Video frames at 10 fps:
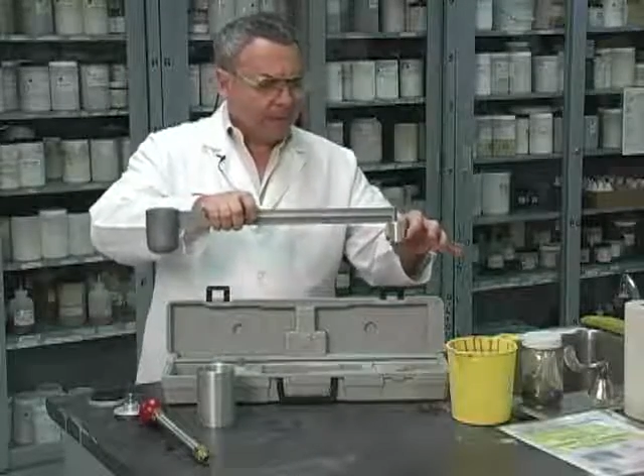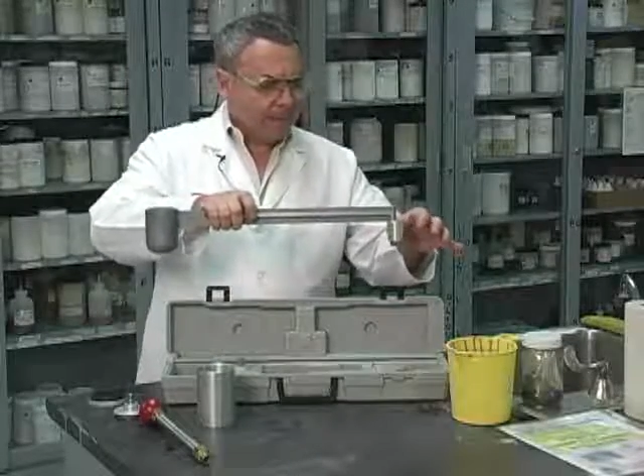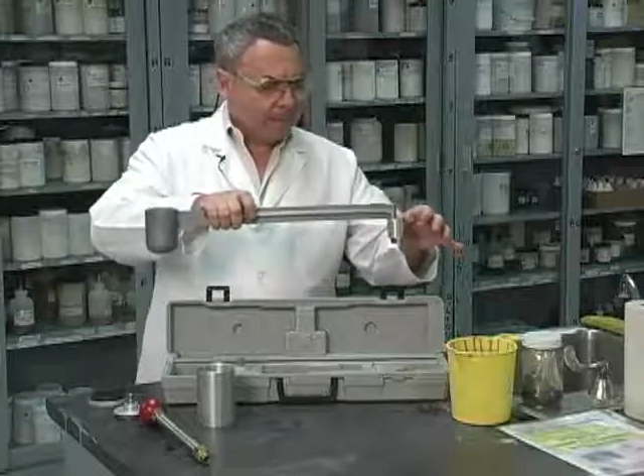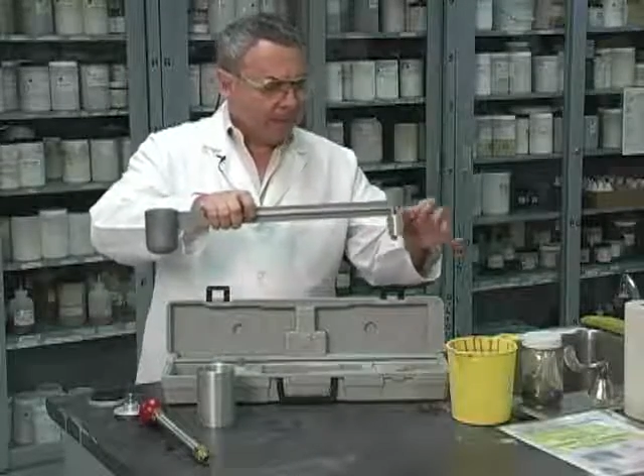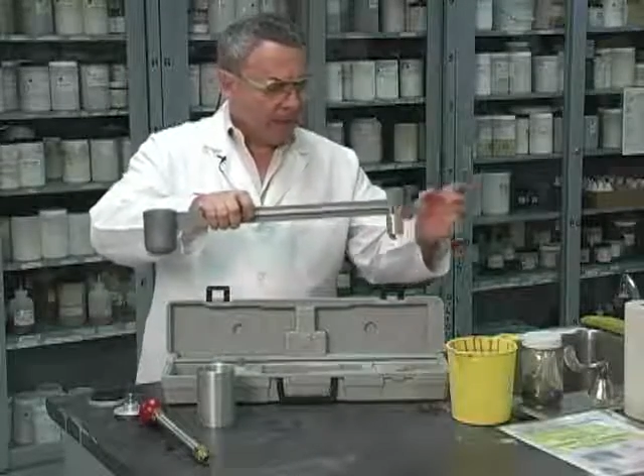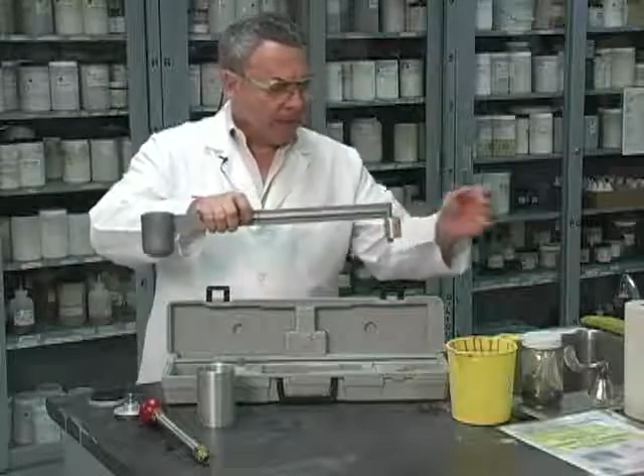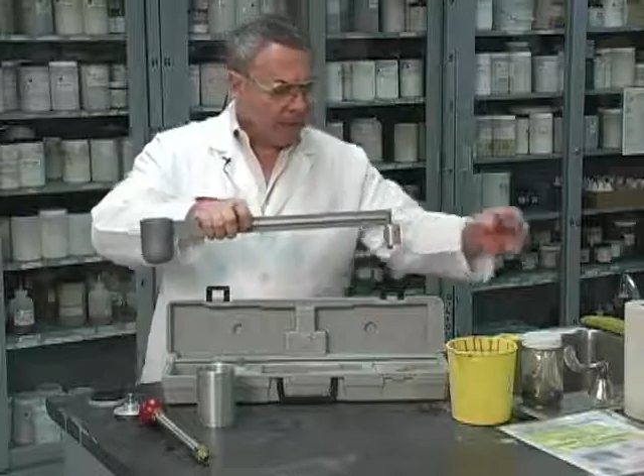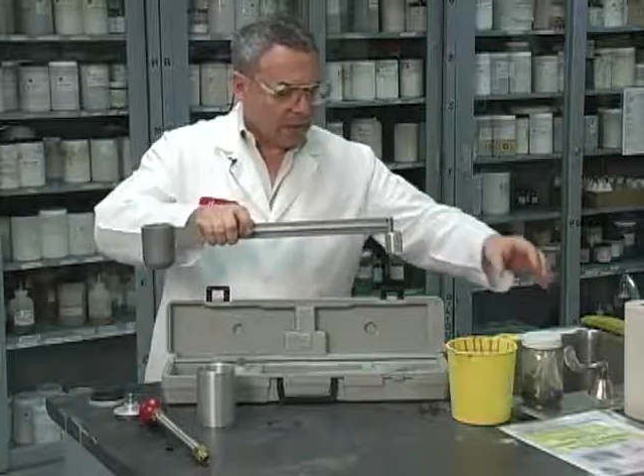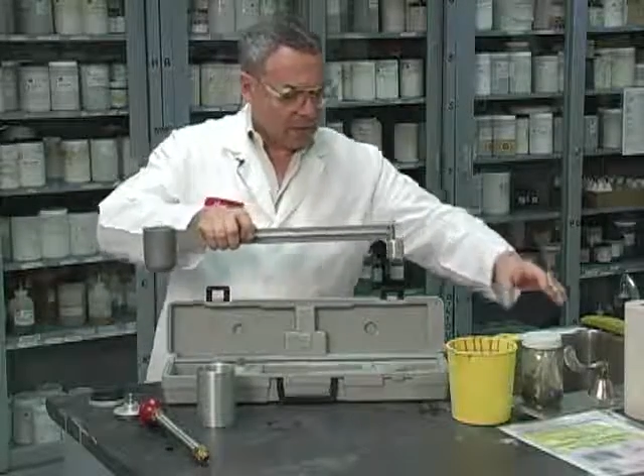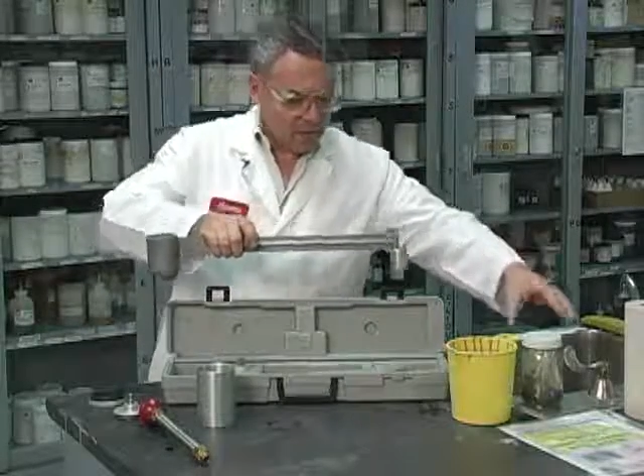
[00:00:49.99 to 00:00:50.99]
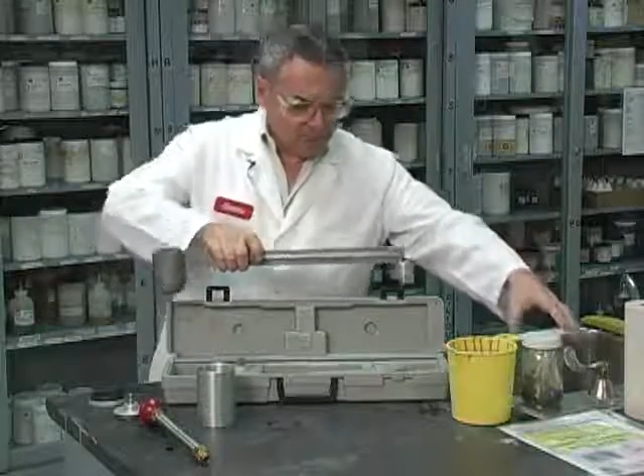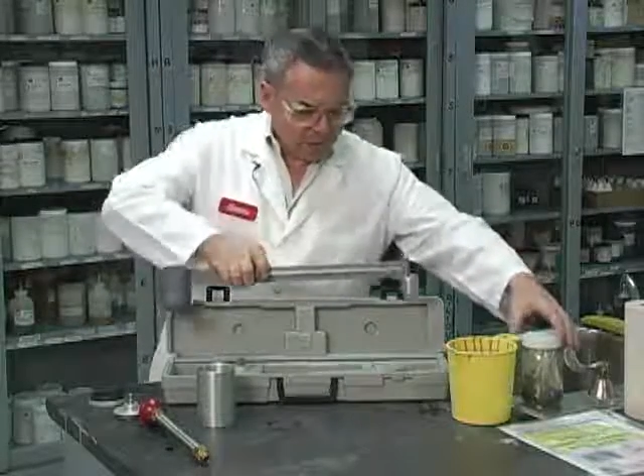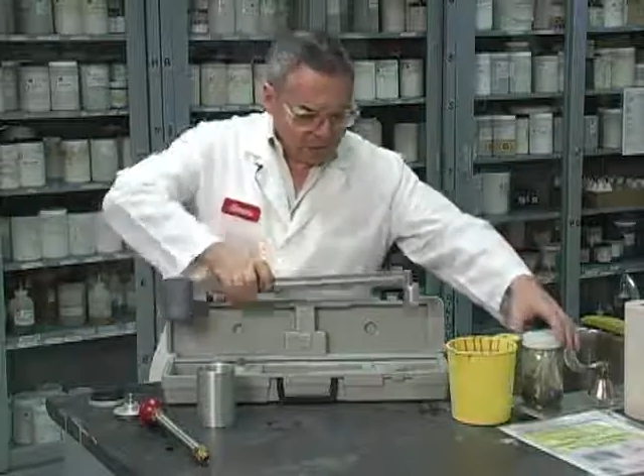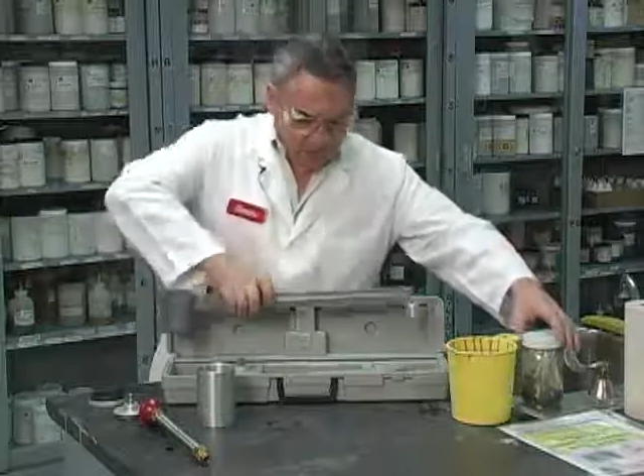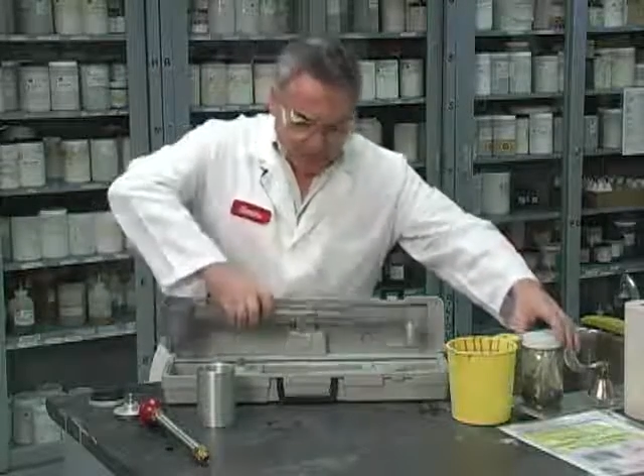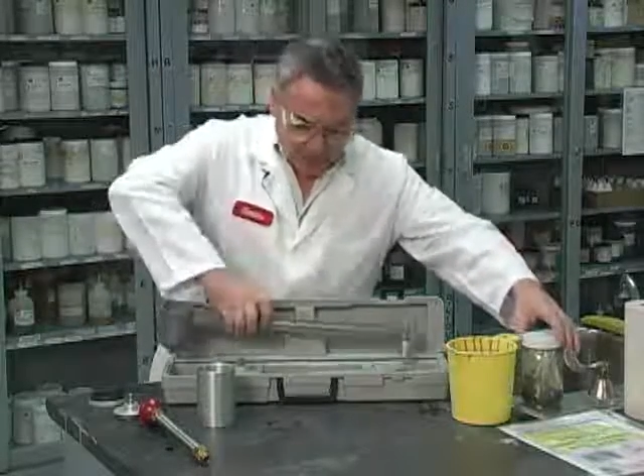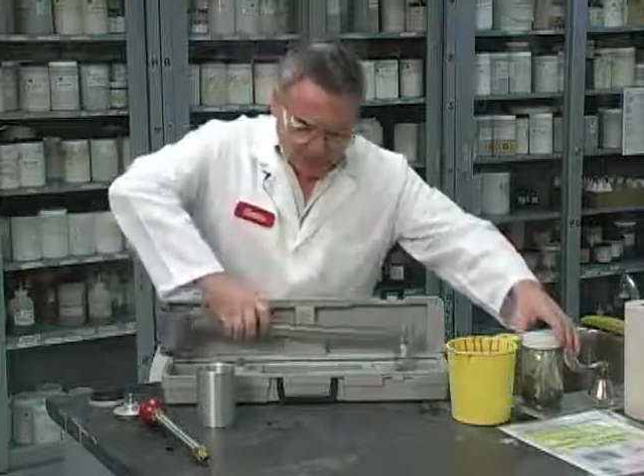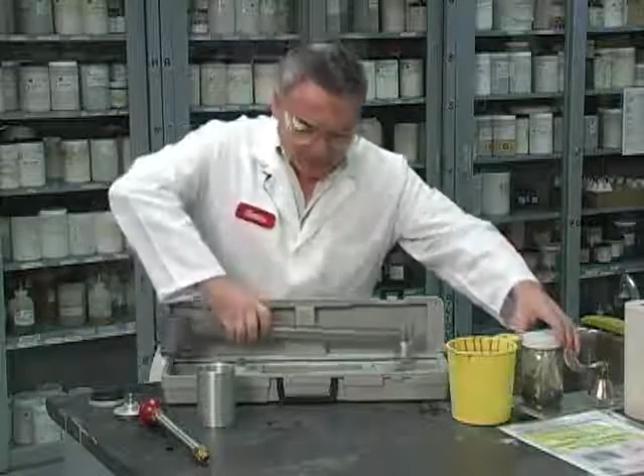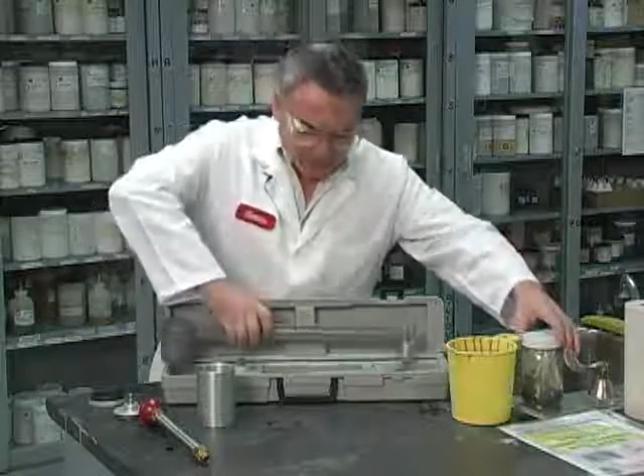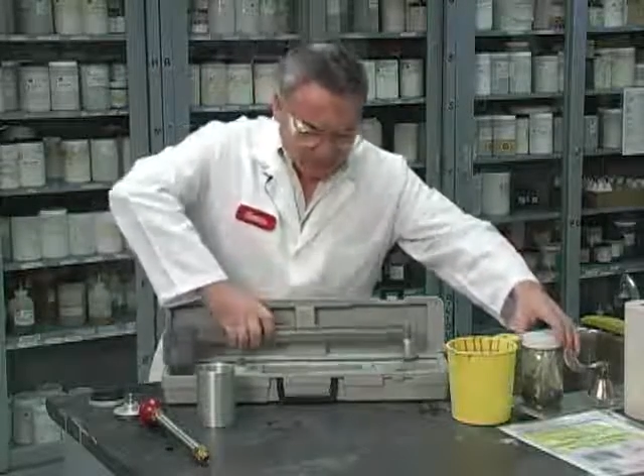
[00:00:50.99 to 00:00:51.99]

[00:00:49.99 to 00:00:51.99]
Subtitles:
by using these